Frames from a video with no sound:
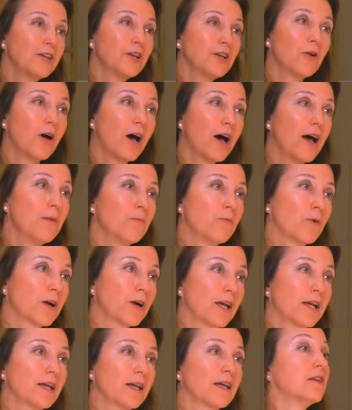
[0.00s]
I'm
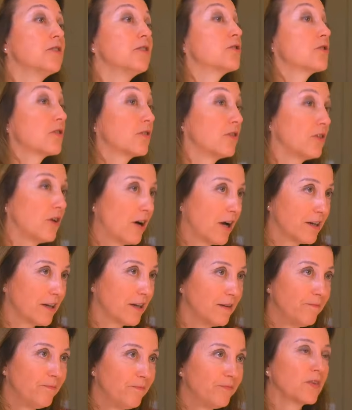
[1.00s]
working in internal
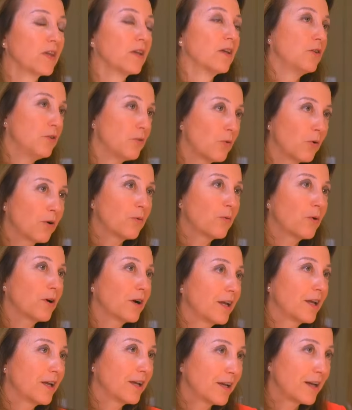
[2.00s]
audit. You're
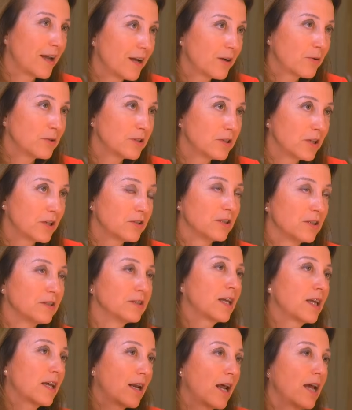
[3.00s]
working in
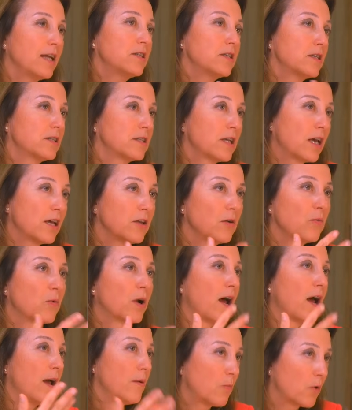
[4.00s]
acquisitions. Can I just tell you
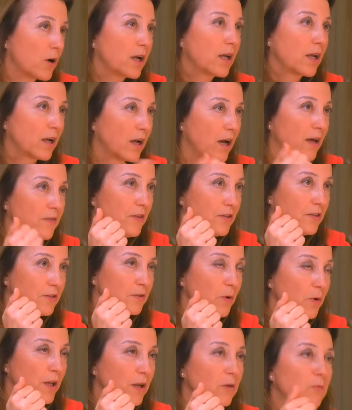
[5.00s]
what I'm working on
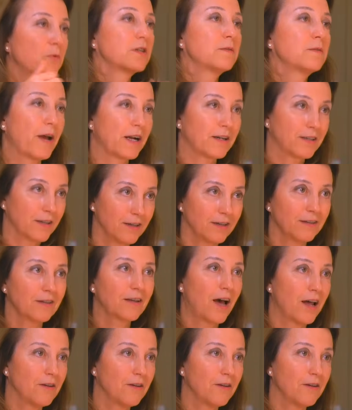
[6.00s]
this week, respecting